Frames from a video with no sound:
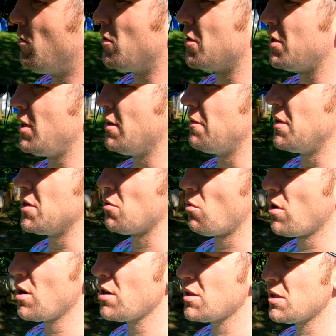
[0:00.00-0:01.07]
We'll see if this
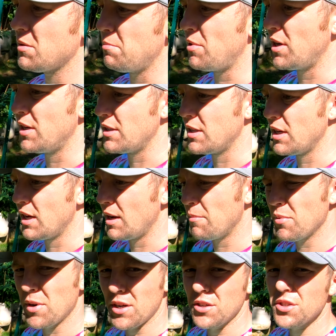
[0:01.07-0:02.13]
works, but I'm
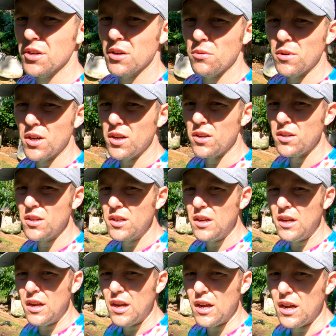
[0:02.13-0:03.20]
pretty sure it will.
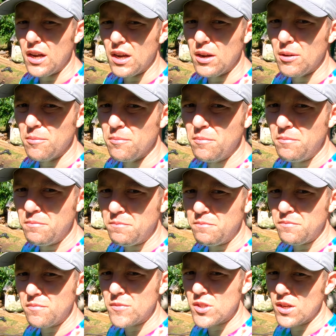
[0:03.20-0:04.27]
So
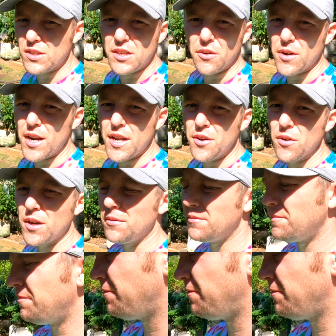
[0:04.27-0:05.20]
let's get right into it.